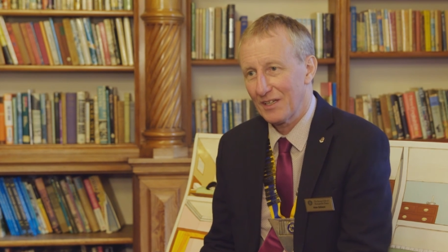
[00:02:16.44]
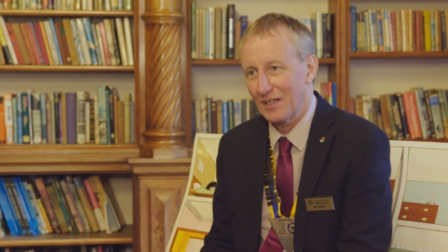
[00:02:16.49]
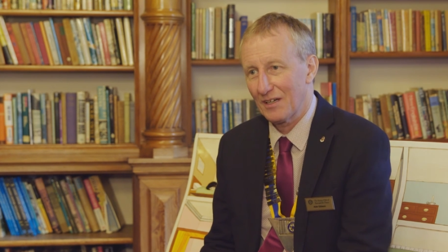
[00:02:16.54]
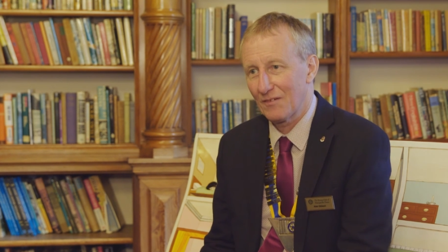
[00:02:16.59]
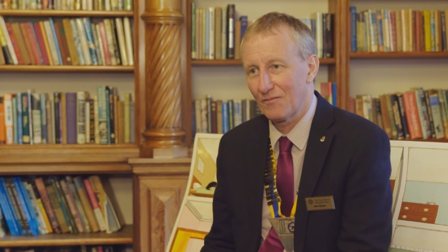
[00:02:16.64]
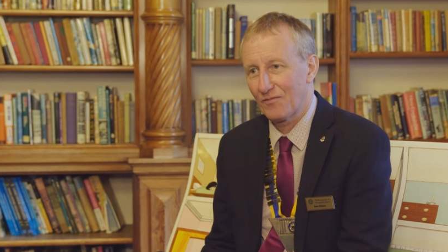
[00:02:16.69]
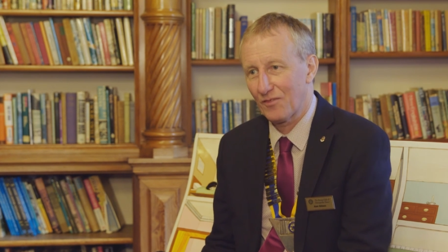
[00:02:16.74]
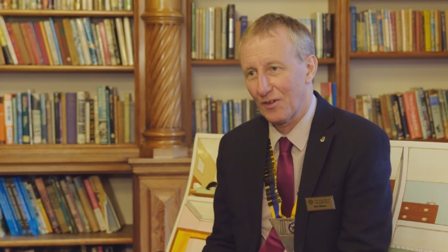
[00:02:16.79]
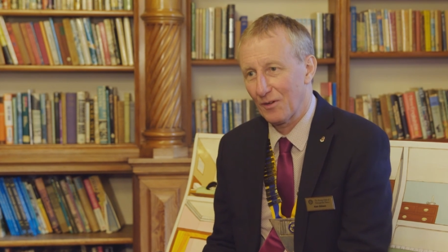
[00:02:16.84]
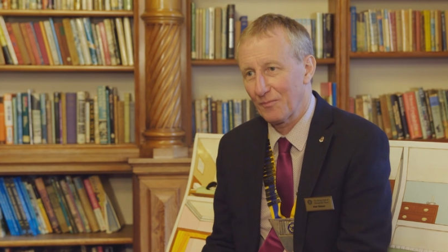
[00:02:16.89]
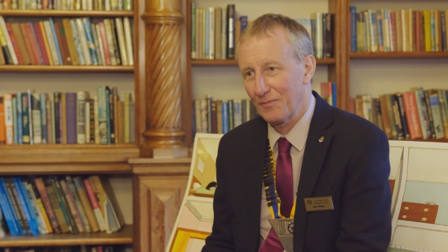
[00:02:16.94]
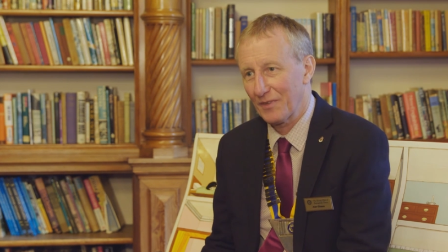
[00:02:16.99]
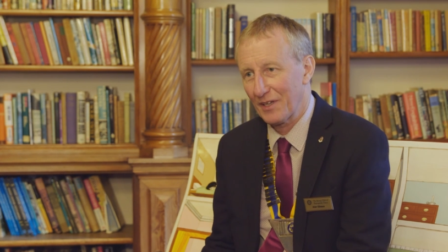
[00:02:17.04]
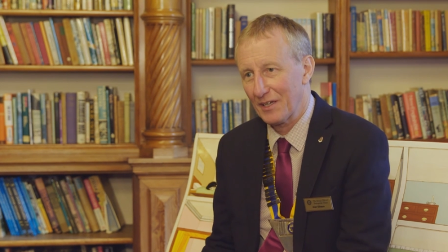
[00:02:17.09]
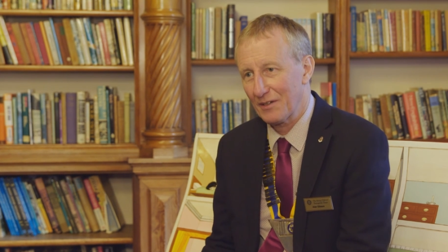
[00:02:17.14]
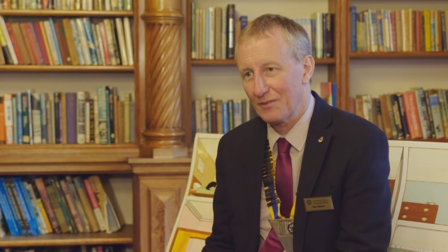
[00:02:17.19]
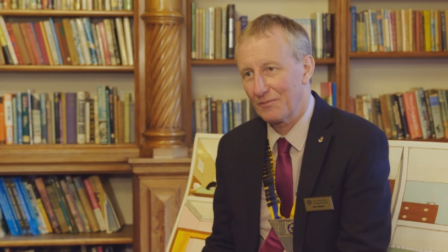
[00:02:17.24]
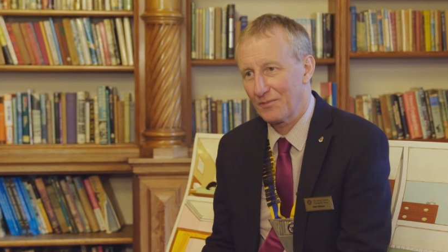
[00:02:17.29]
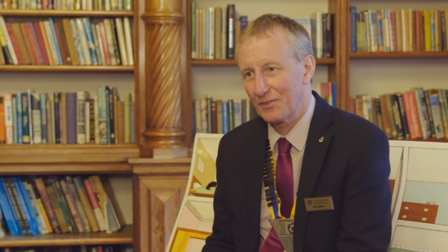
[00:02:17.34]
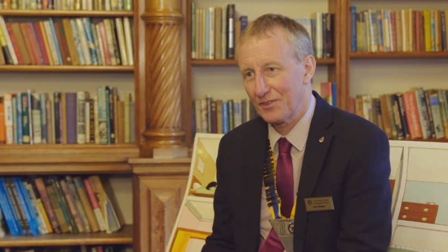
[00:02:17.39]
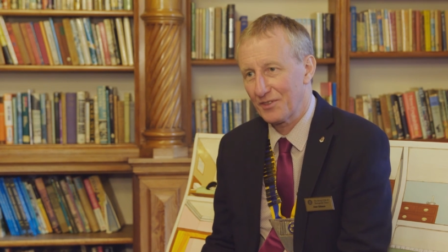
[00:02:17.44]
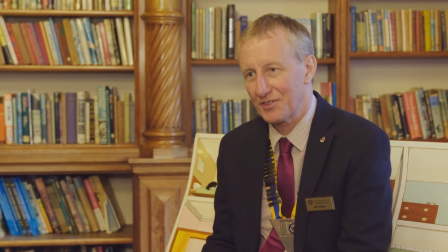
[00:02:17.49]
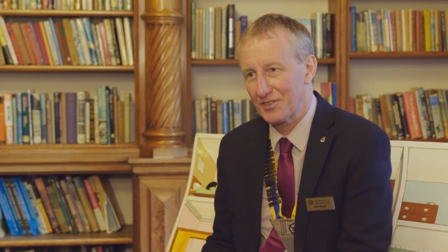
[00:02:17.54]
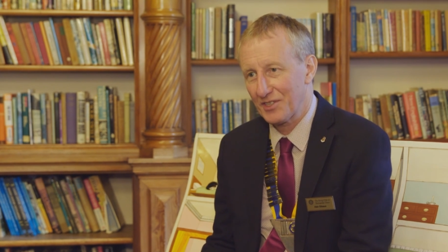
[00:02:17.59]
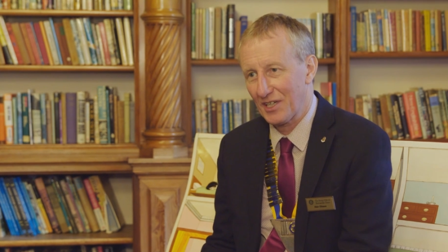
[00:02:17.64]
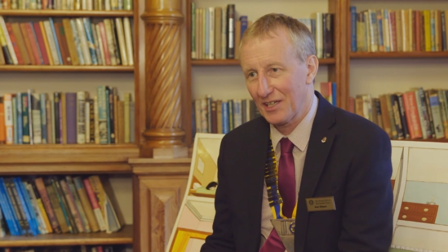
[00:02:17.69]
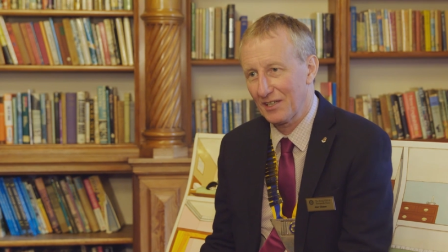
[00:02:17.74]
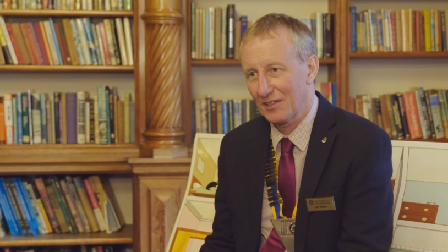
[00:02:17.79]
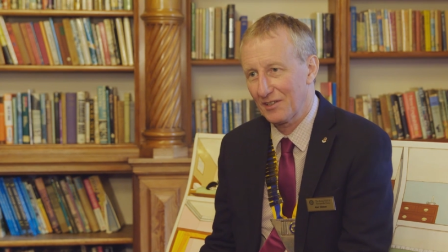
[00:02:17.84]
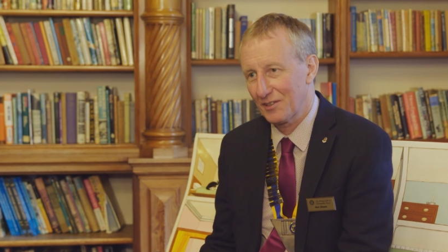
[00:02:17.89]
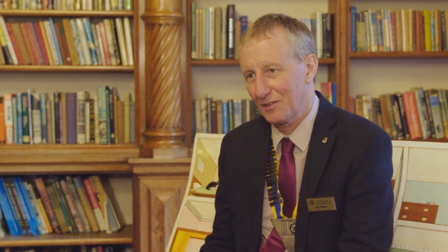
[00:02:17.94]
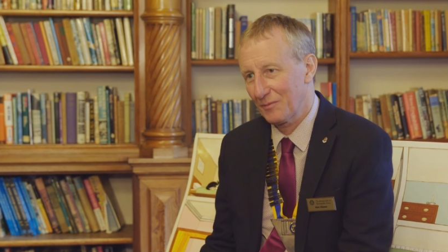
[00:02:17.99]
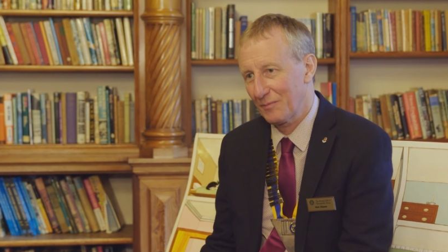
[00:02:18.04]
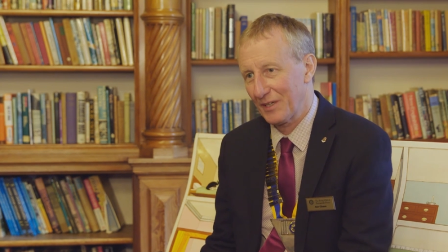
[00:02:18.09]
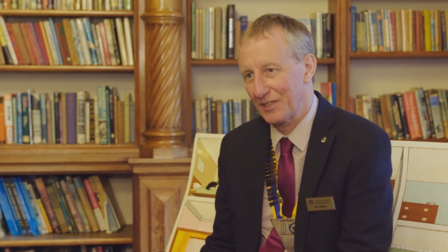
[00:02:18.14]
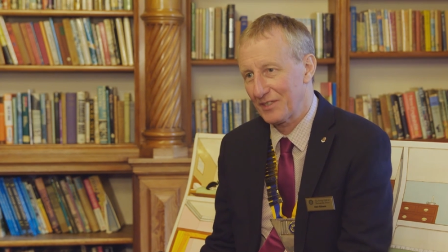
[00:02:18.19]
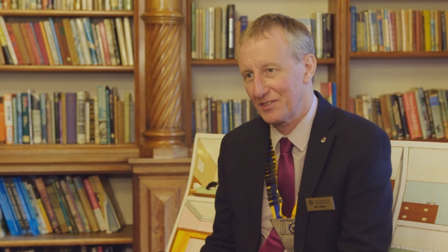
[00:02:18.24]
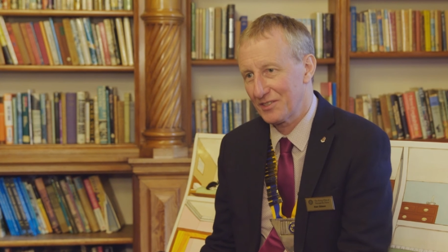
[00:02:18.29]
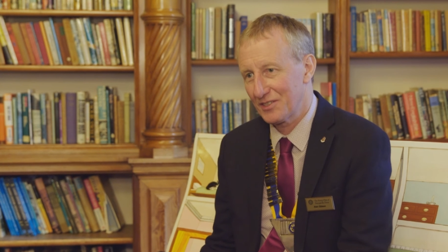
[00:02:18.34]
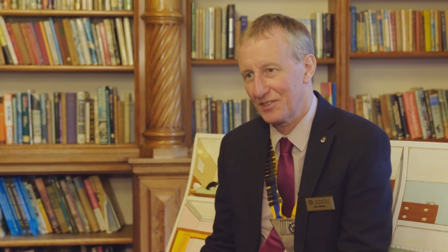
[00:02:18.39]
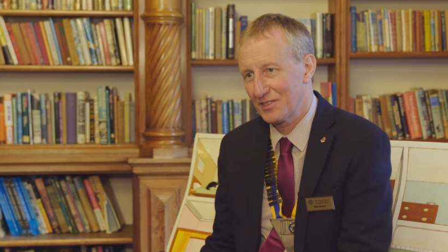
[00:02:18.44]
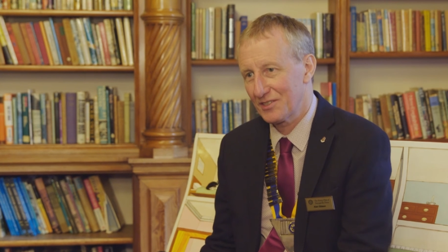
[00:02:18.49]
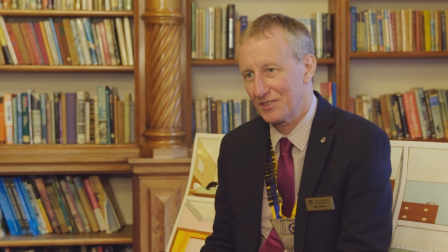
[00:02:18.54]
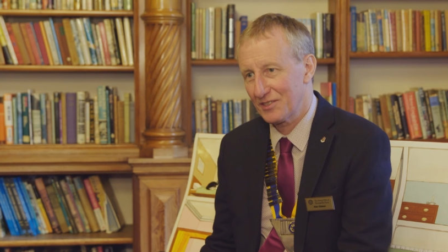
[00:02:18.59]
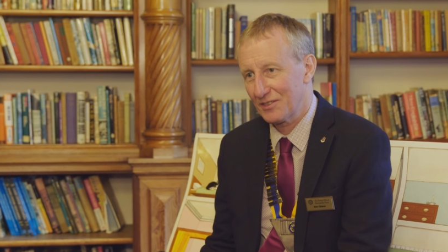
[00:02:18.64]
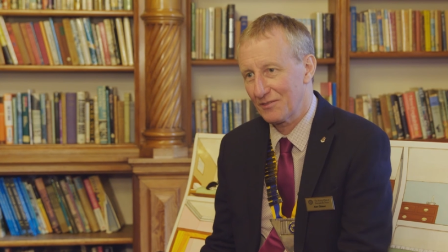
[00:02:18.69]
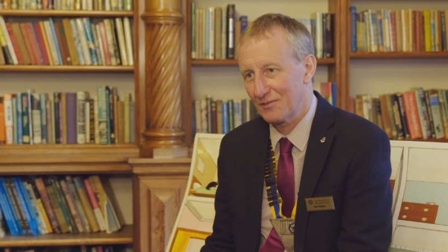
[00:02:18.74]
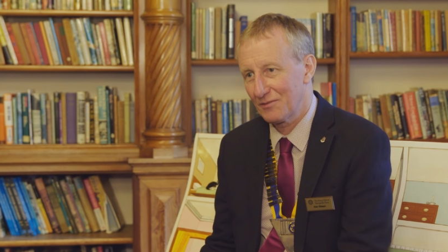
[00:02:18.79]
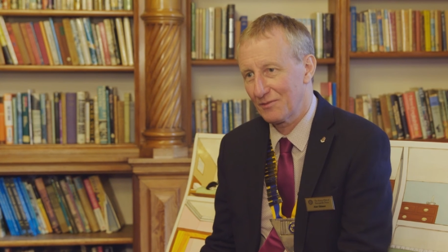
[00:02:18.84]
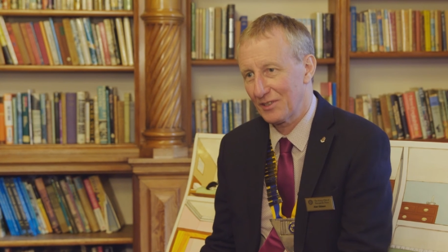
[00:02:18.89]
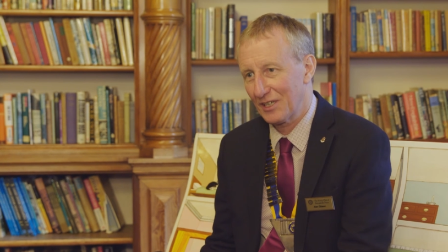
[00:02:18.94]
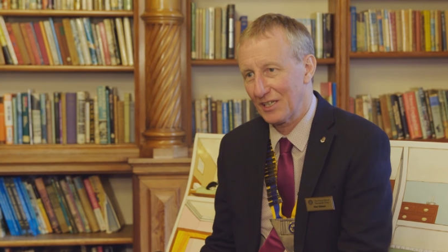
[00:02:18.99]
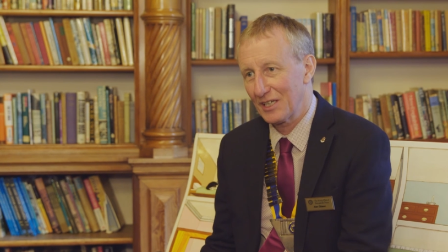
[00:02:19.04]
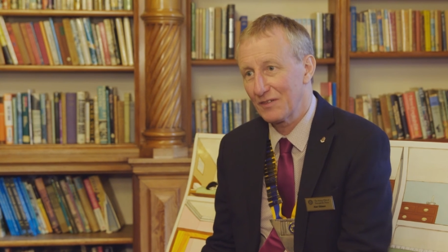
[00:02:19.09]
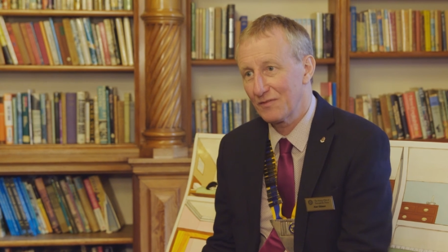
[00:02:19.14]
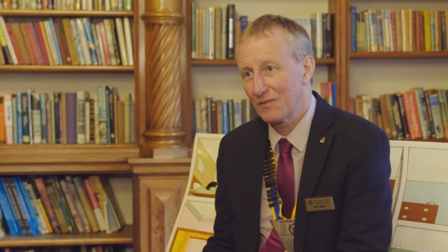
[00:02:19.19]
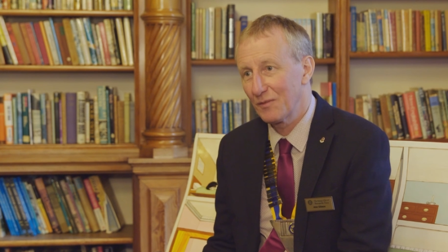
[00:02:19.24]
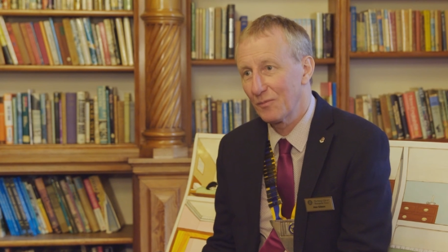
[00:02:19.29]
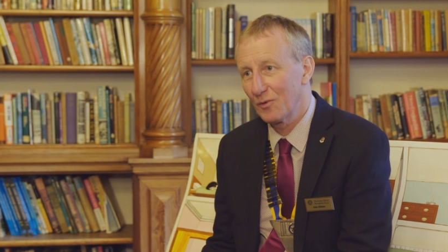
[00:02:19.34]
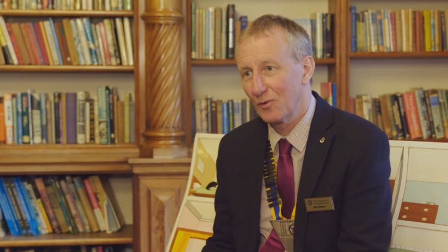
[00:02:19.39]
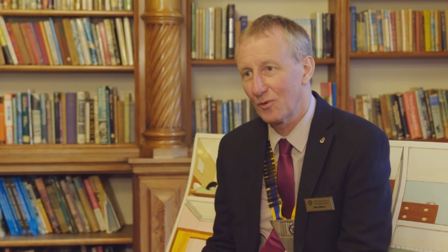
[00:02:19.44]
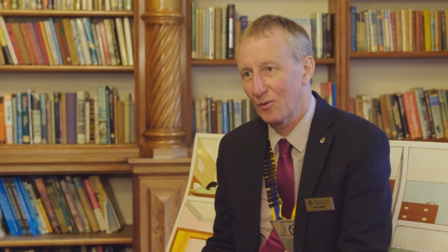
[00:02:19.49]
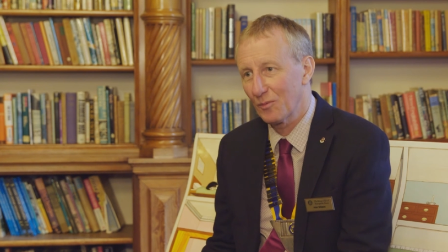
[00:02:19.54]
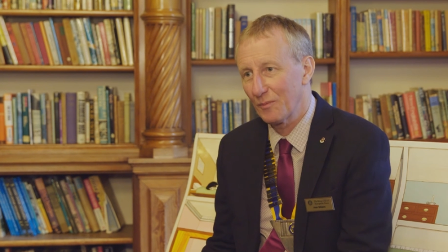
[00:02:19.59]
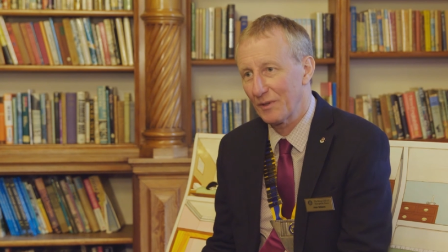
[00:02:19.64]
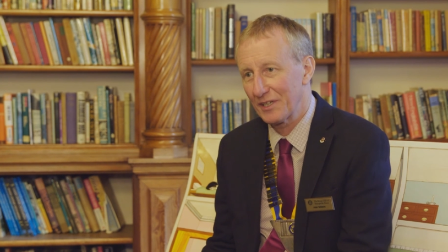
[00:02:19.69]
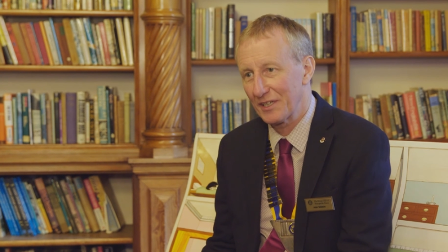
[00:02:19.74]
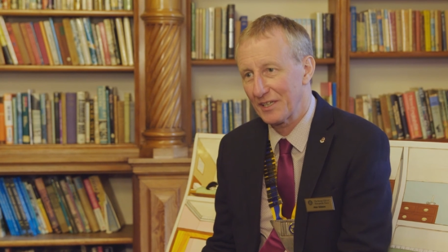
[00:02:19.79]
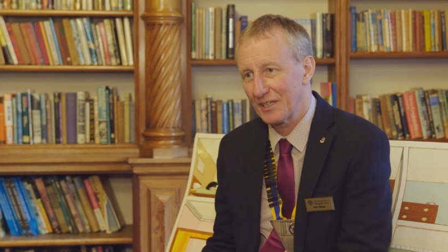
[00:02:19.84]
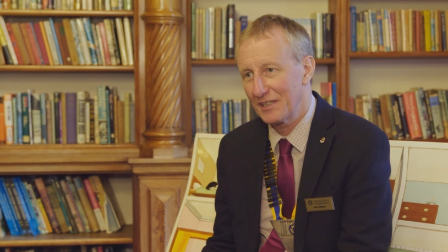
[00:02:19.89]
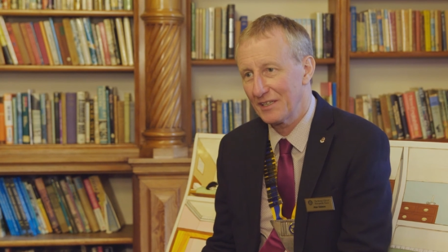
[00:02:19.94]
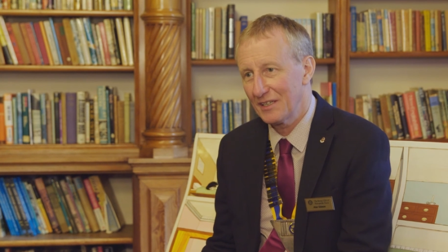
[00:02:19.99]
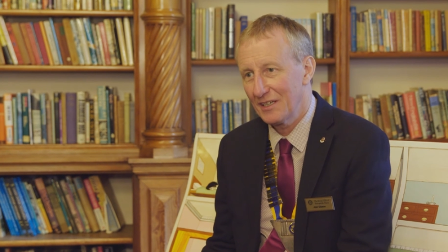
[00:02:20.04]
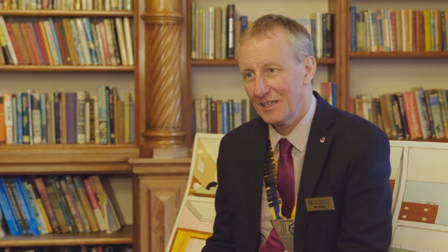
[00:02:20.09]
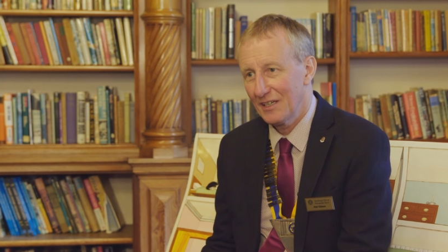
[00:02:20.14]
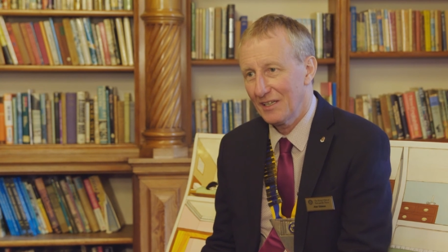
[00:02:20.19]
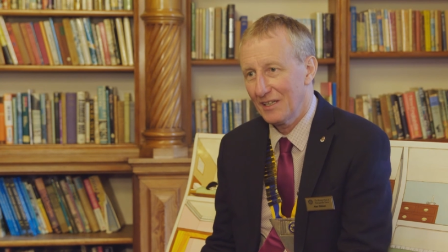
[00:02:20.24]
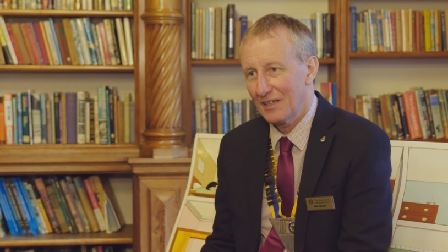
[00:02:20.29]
And from that, with the sale of the benches, that we'll get even more money